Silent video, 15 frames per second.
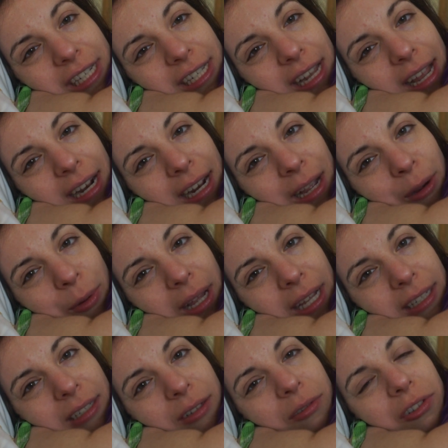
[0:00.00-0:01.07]
Jan and I
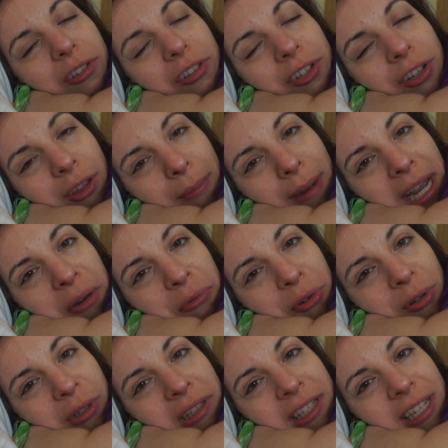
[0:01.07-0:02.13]
went to the Mayan
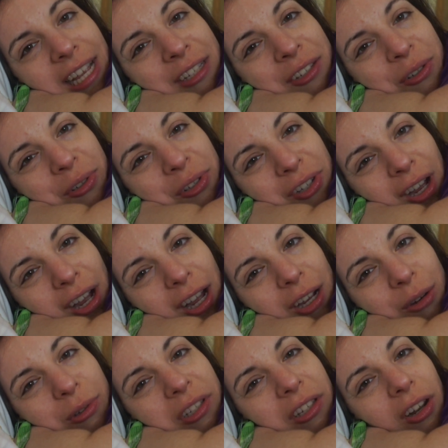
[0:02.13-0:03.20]
ruins, as you saw. It
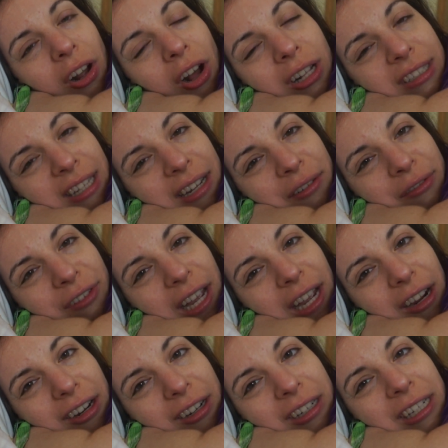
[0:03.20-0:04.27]
was an all-day
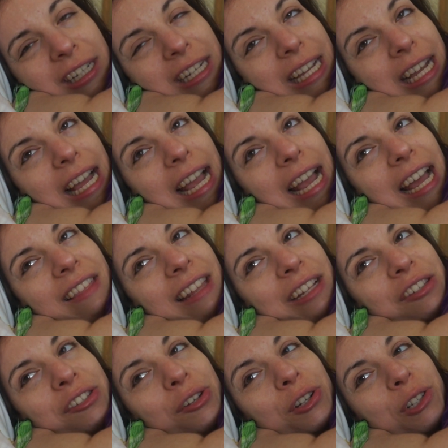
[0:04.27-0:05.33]
affair. And then as
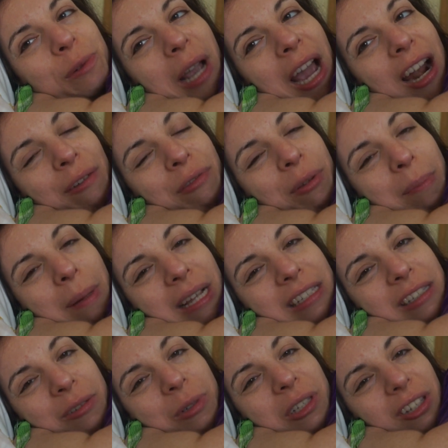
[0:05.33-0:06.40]
soon as we got off the
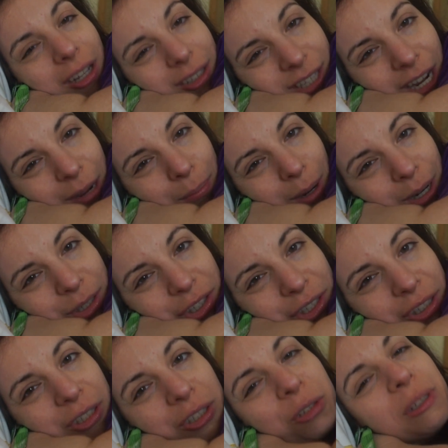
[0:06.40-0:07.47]
bus, we saw Tom
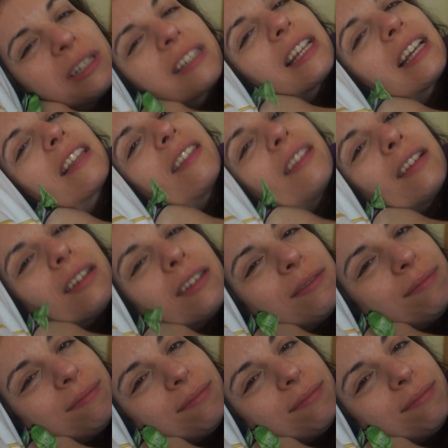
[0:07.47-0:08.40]
Marshall, who is like the